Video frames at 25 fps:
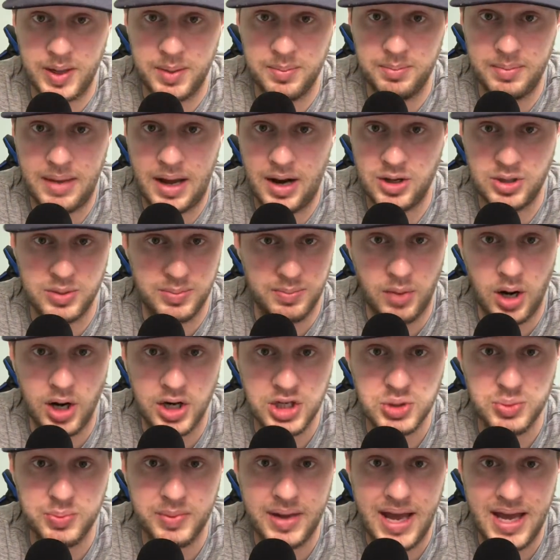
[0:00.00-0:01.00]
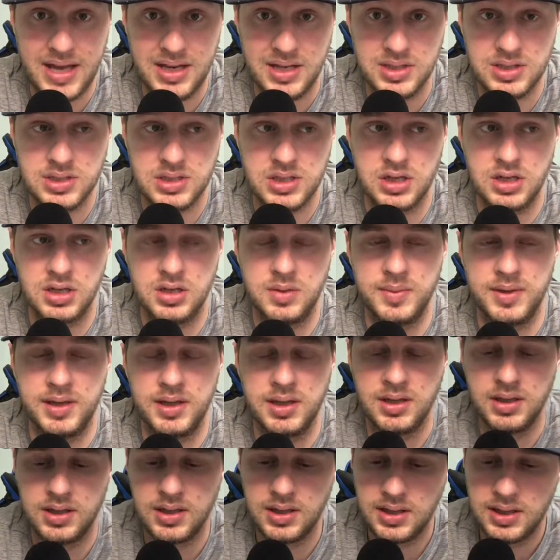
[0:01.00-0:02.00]
March Madness tournament,
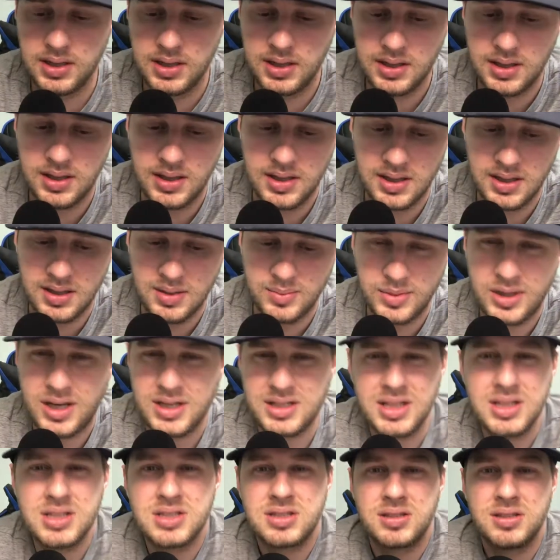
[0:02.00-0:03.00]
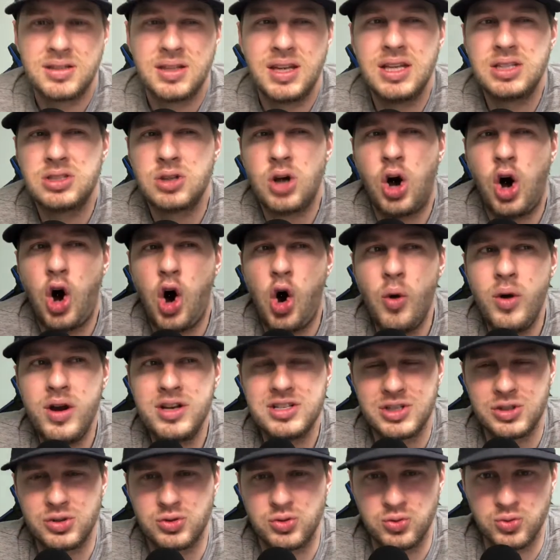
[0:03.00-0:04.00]
because it's
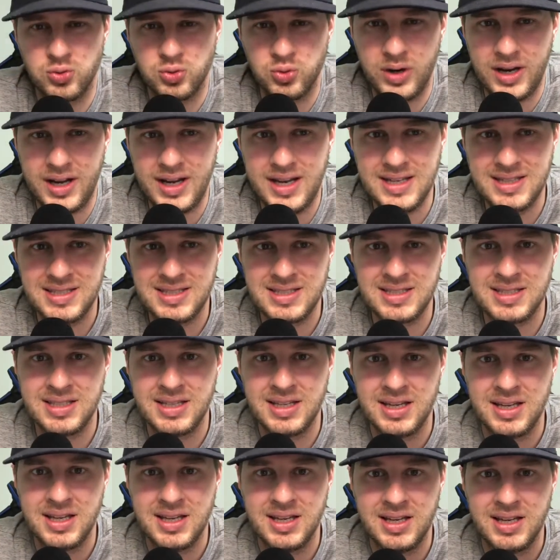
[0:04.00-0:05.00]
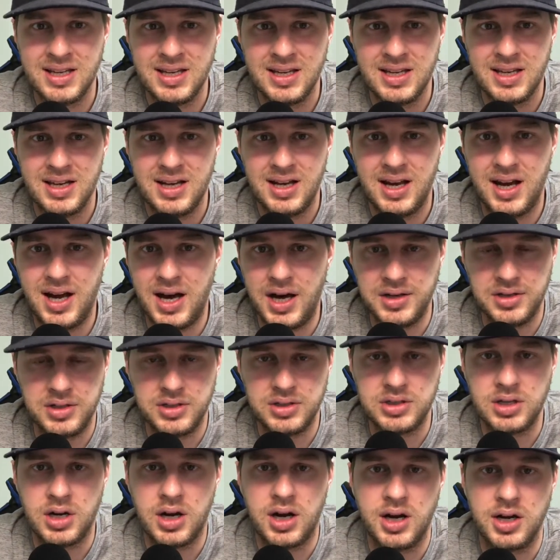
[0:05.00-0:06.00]
always a great
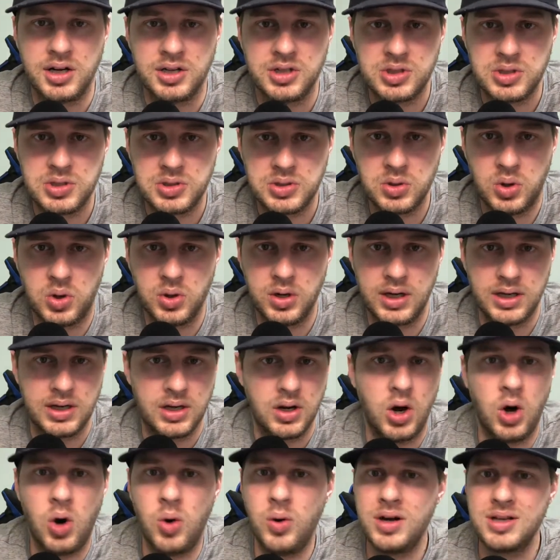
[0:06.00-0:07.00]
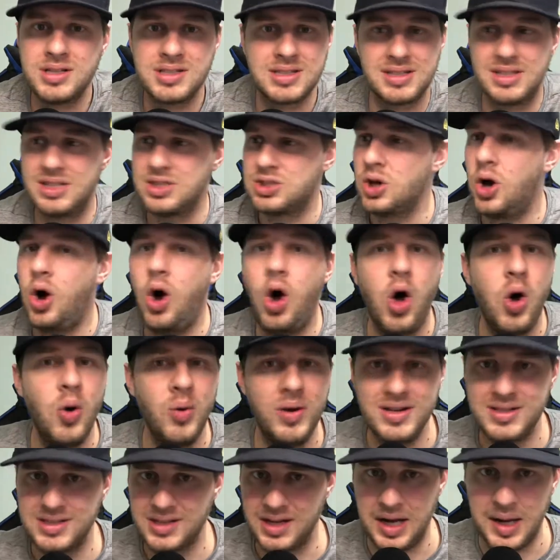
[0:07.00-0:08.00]
underdog story. There's
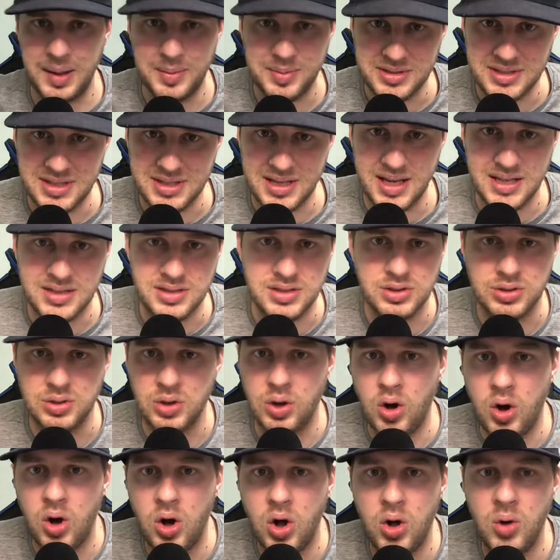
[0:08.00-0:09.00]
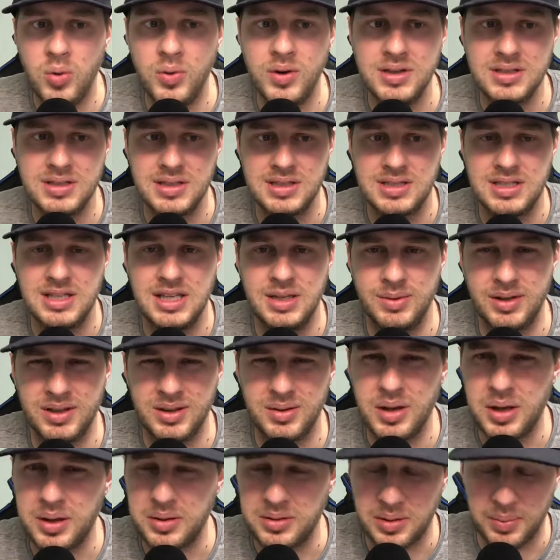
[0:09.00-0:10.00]
always upsets. There's always a team
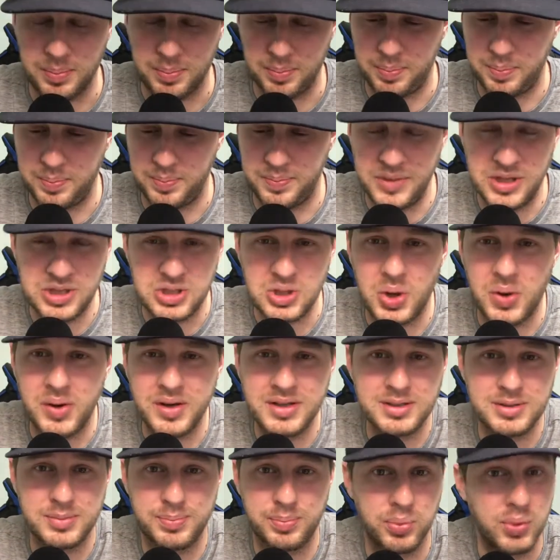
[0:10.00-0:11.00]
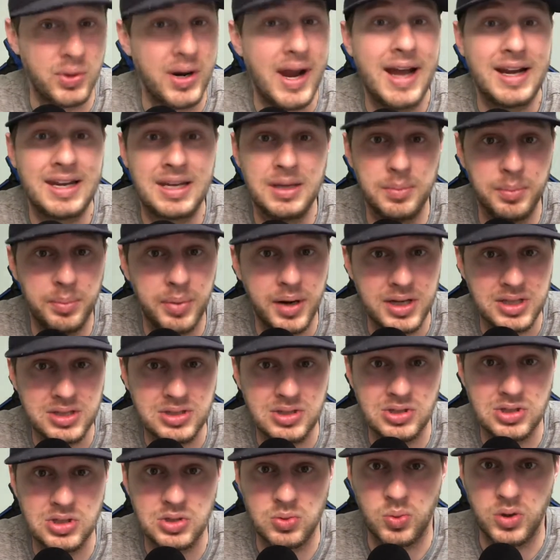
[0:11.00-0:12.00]
there's always bracket
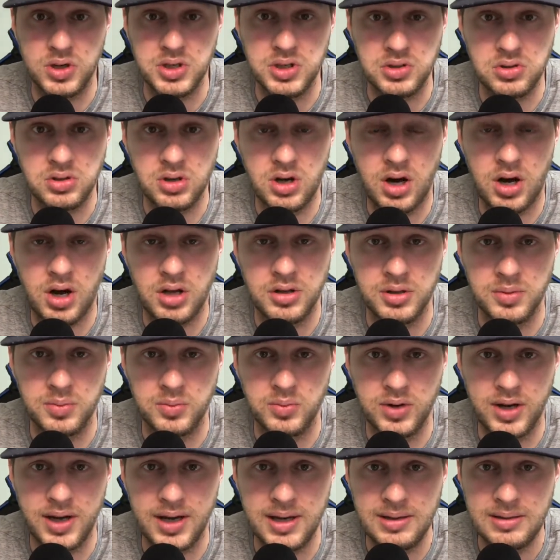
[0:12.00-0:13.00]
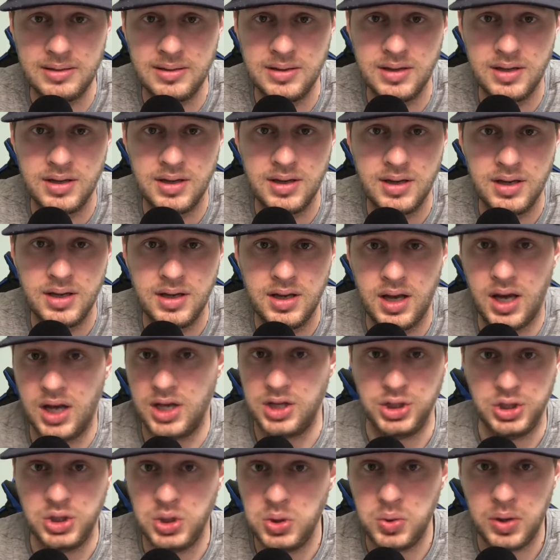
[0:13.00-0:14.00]
busters is what you call them, right? A
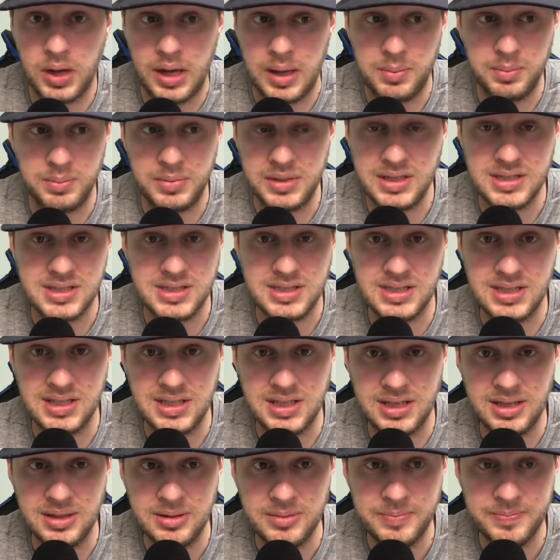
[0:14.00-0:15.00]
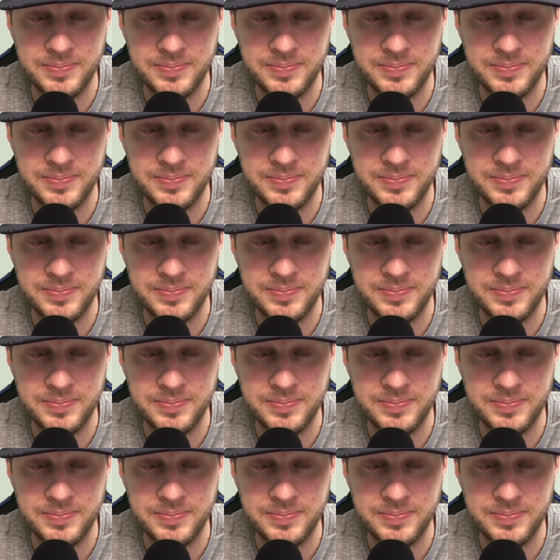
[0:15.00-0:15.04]
UMBC